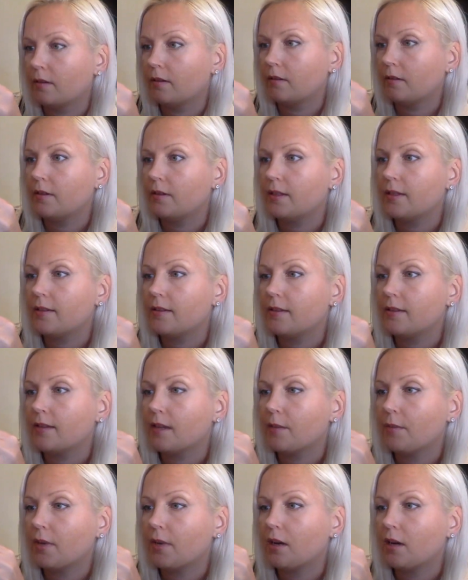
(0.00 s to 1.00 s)
Oh, this is
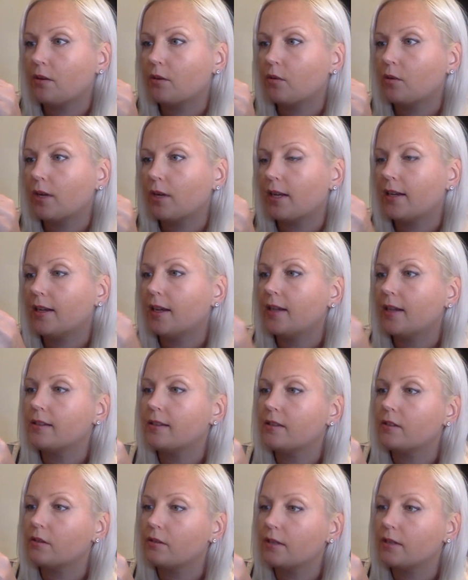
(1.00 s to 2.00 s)
coming out quite nicely.
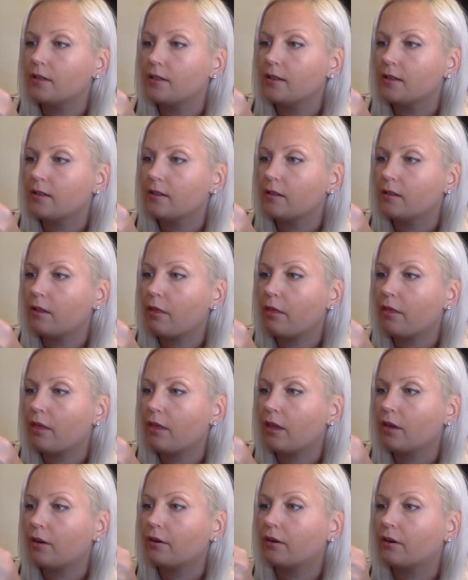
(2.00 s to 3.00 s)
So this is the
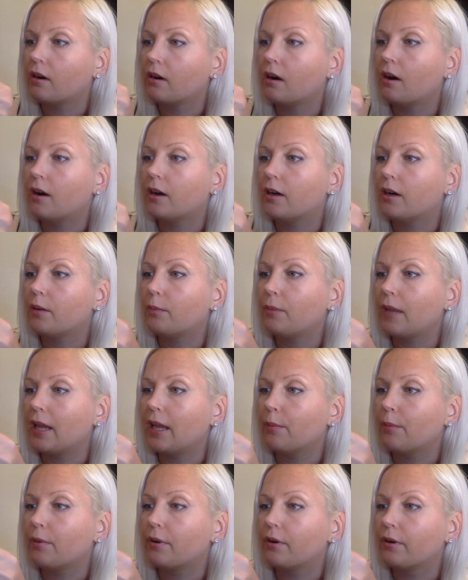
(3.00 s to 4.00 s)
thicker card
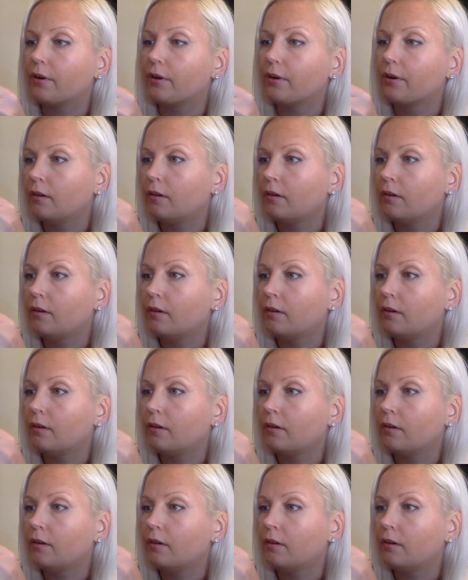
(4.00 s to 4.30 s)
paper.